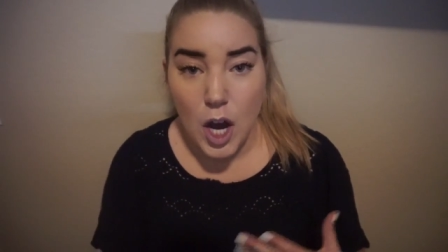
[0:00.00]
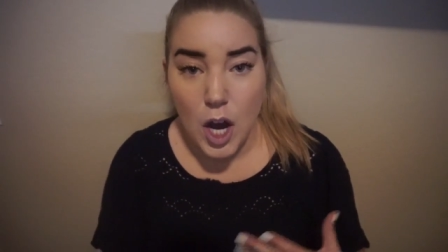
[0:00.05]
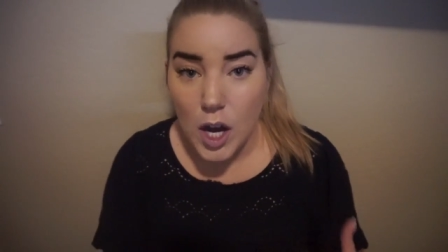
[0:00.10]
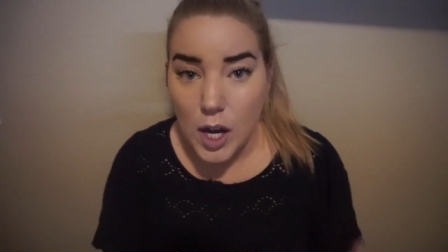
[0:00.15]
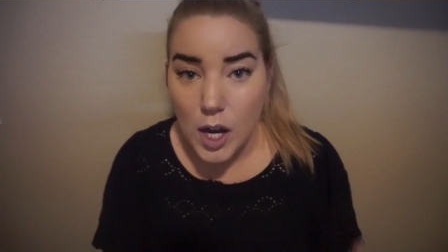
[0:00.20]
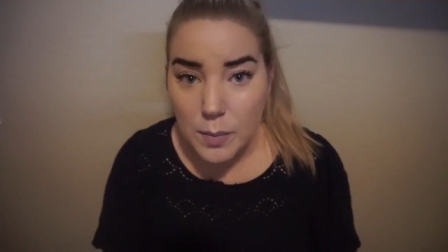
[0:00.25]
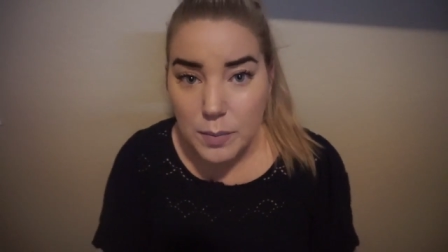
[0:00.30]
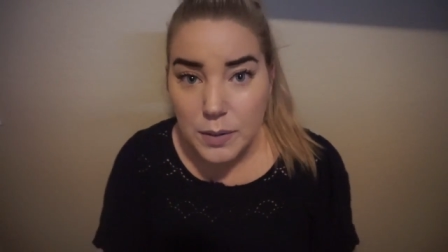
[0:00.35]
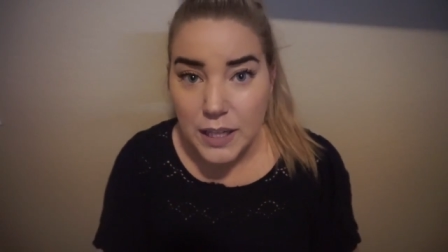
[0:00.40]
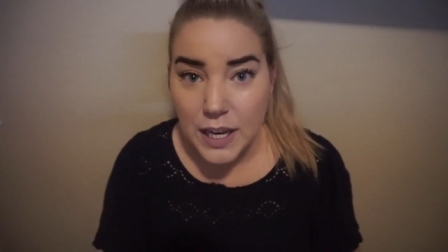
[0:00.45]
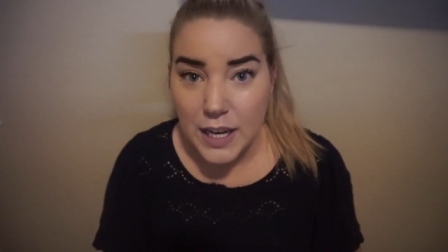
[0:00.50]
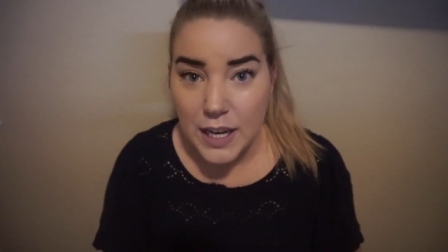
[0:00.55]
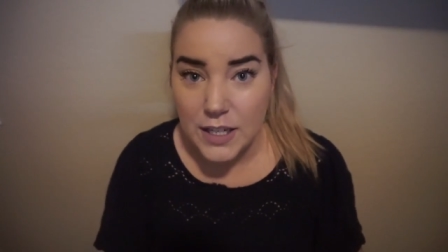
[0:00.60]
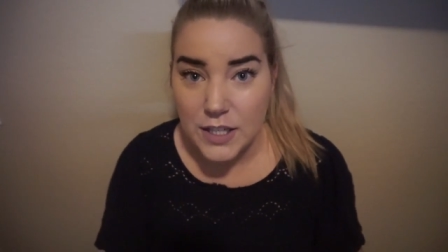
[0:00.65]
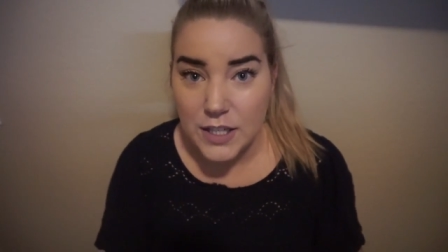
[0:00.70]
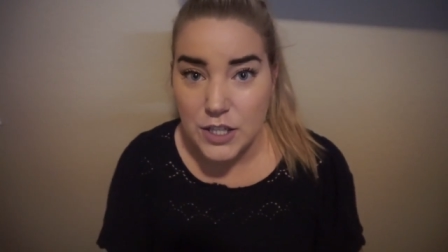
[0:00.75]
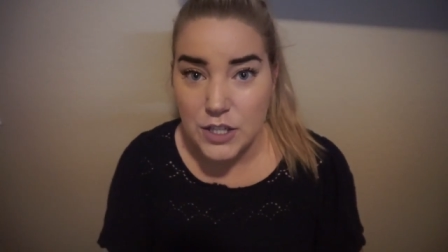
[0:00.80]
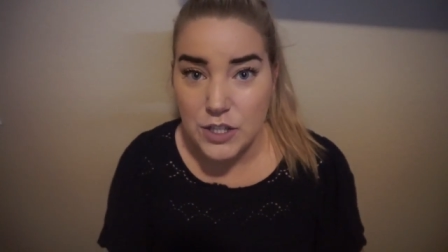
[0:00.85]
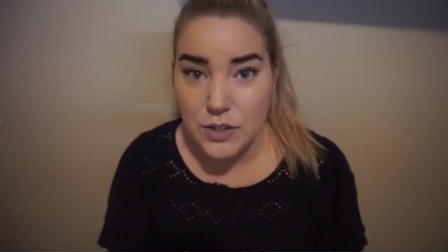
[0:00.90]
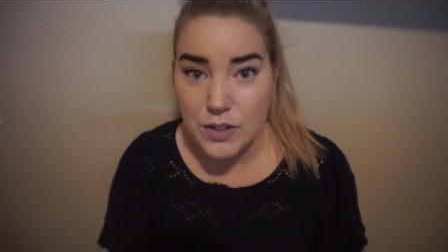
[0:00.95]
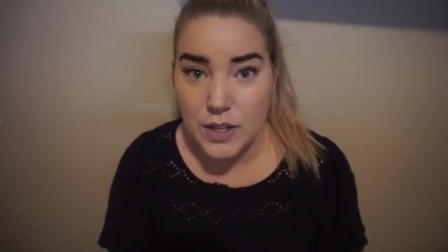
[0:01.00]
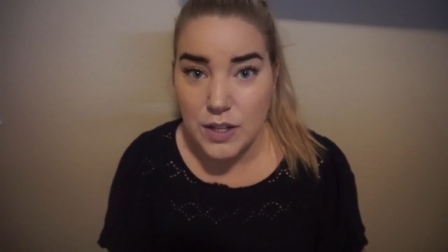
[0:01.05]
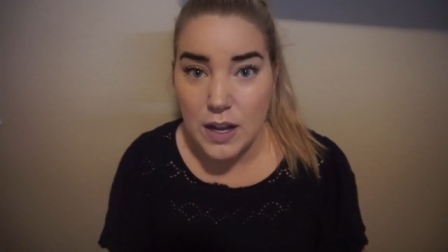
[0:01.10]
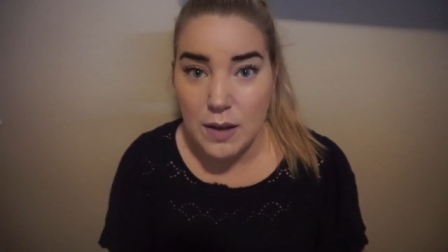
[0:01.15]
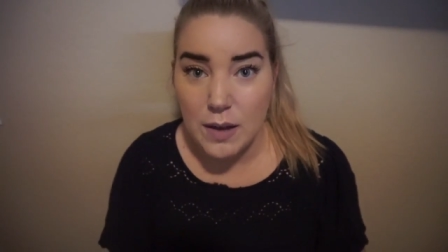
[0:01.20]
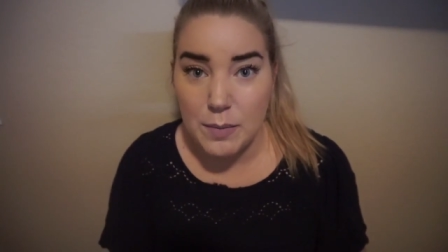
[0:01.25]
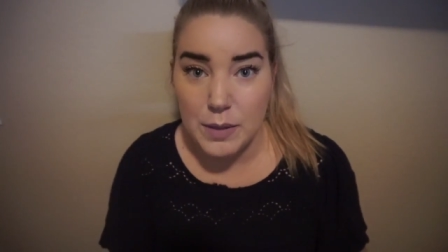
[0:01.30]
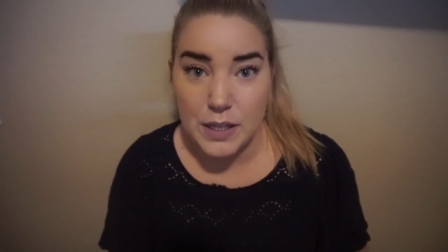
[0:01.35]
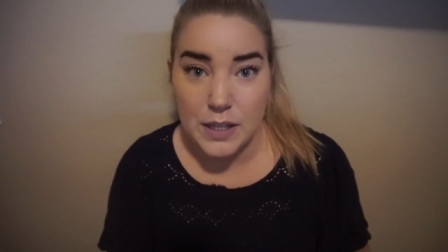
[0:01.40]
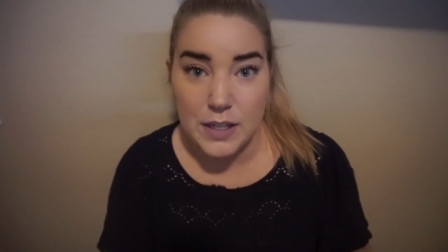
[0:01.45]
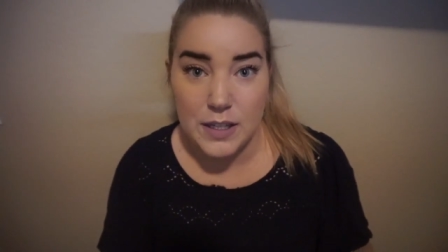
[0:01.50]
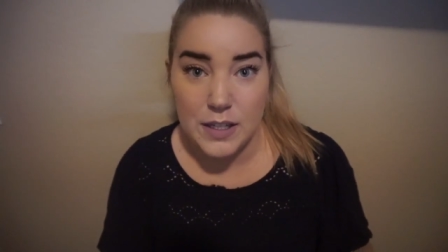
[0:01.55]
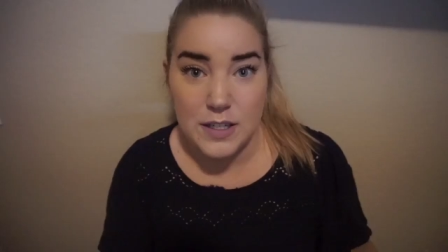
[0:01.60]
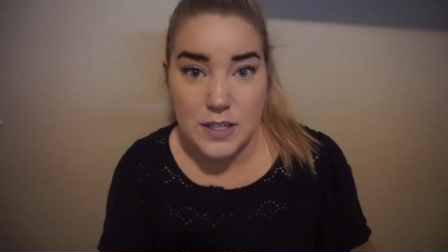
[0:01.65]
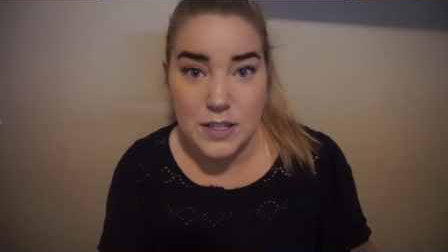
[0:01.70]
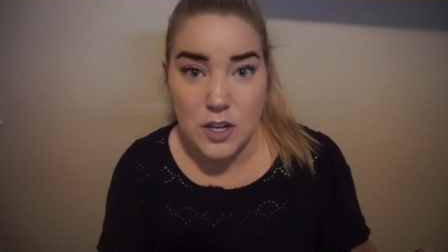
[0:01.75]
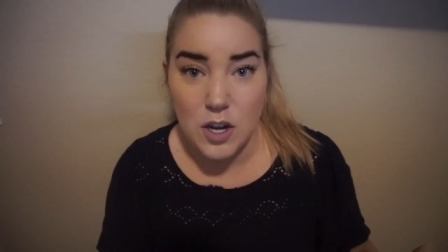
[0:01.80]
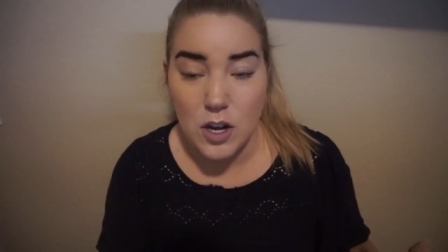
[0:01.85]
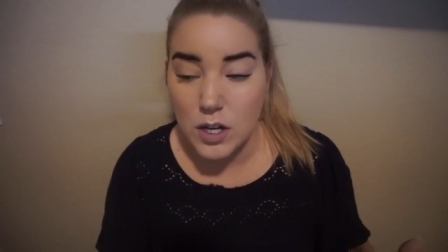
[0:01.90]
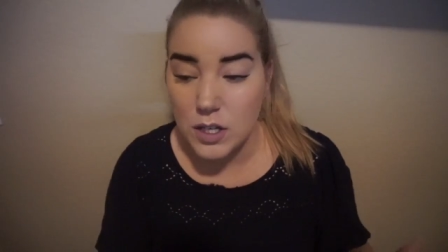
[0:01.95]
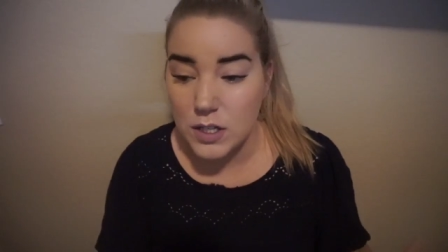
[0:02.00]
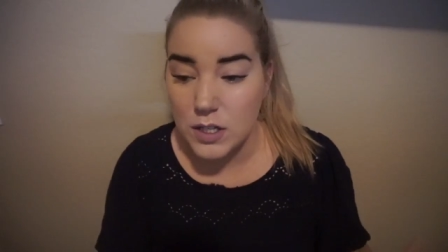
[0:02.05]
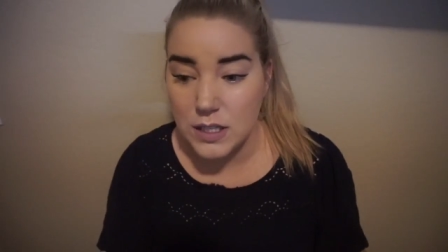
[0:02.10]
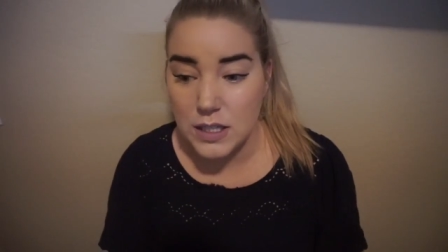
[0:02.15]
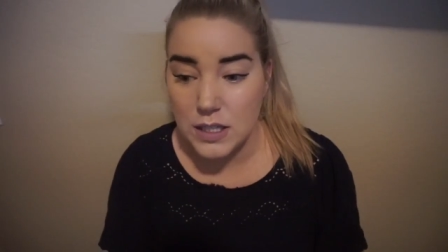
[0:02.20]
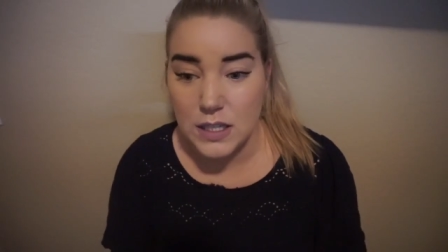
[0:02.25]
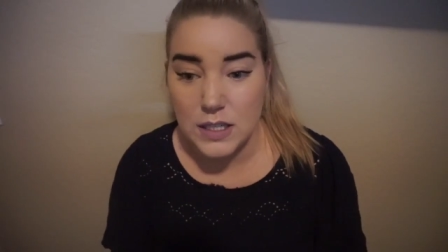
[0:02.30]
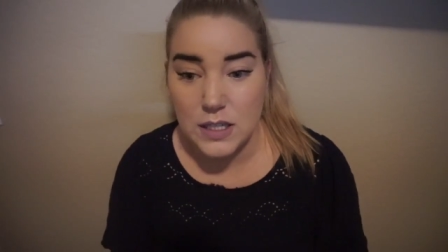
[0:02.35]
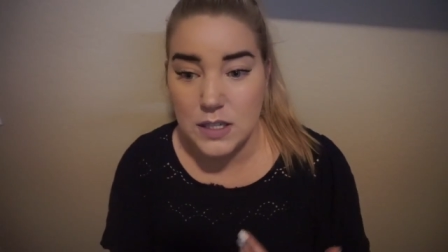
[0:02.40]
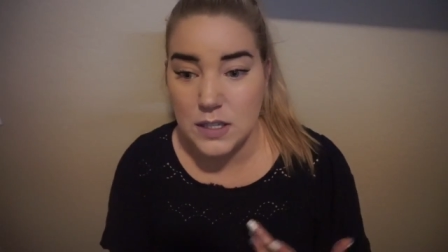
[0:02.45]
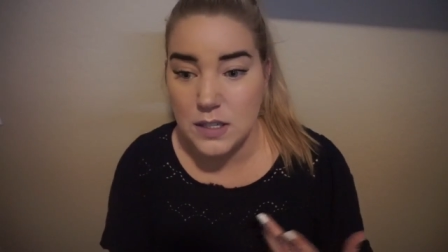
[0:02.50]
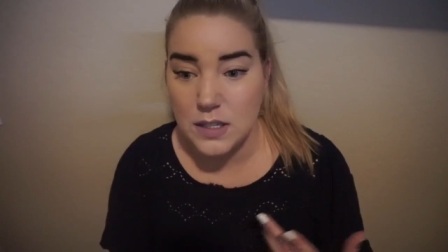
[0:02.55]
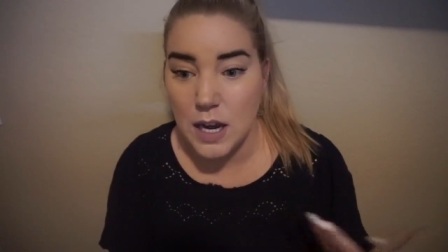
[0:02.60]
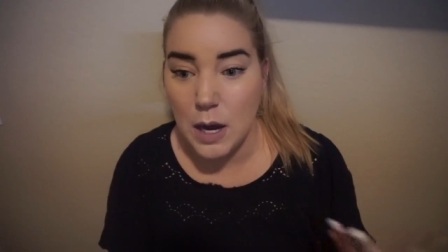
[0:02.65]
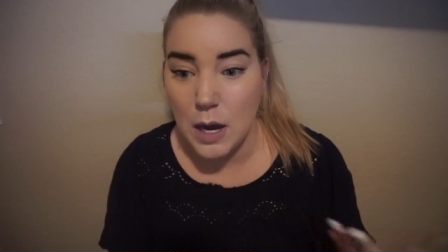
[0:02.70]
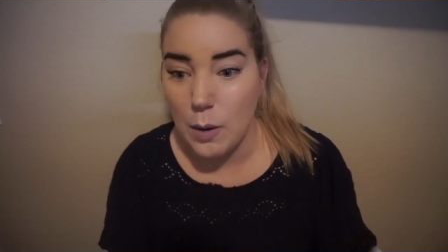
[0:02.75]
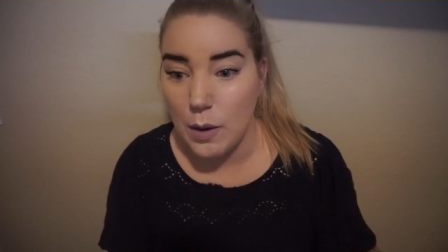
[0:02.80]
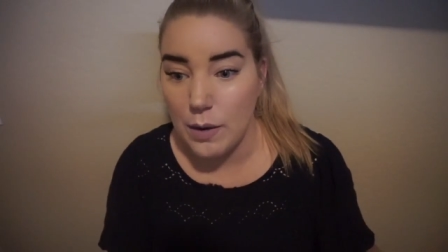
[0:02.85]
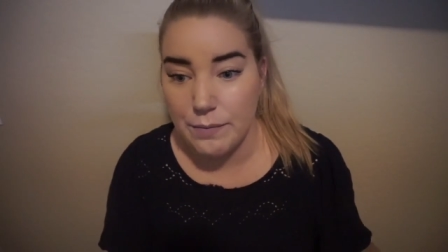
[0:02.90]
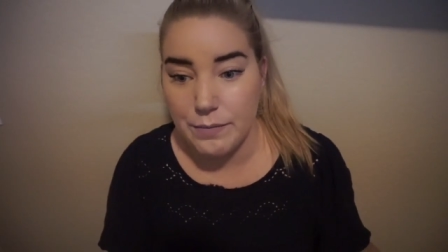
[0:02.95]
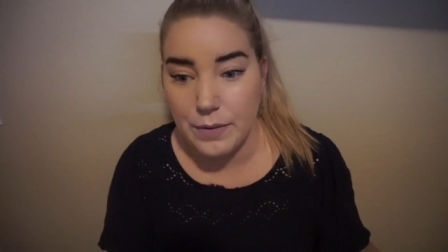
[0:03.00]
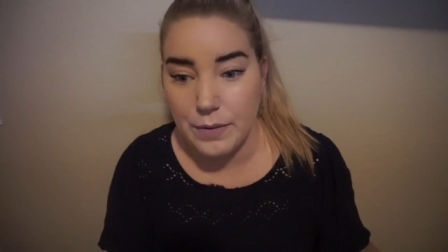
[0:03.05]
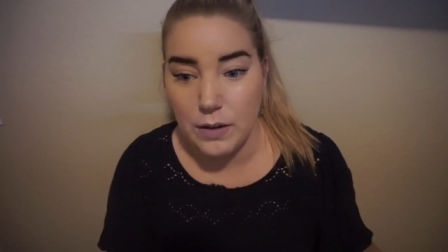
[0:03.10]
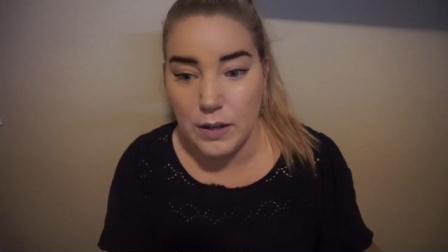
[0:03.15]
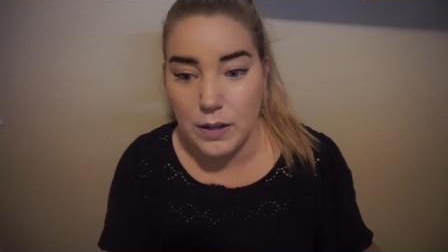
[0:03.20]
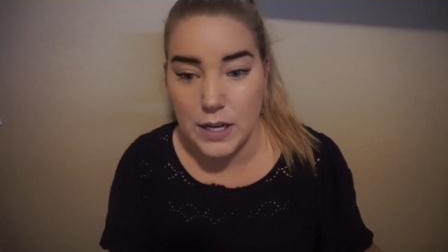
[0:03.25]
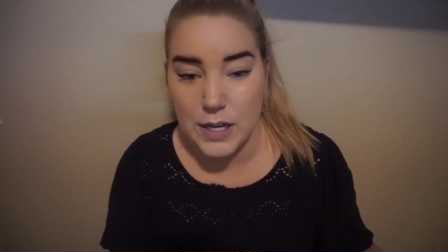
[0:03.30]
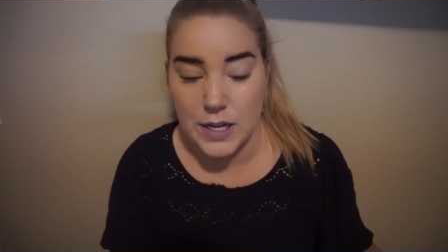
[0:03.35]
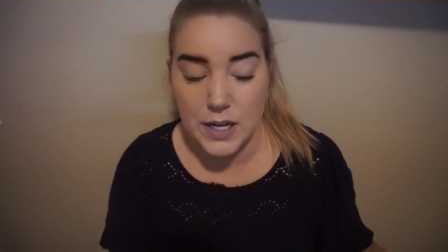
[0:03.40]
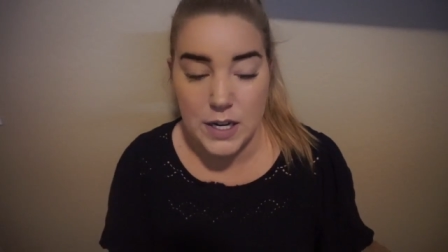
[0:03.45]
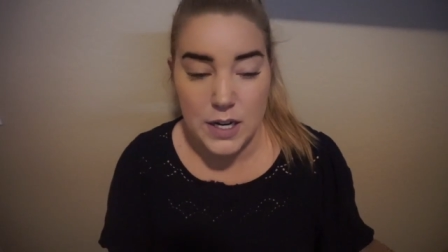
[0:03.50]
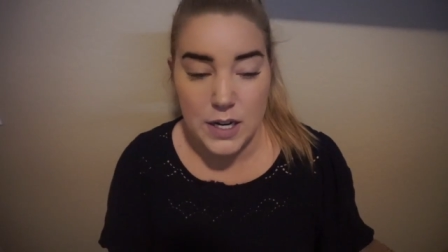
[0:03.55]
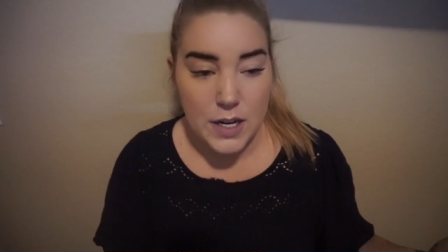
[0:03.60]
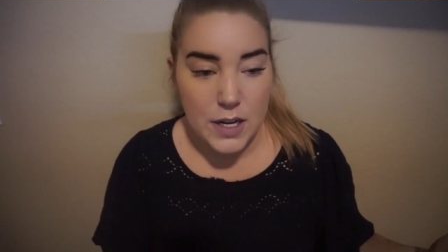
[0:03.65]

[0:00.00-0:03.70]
obligated to do that, because honestly that's how I felt. And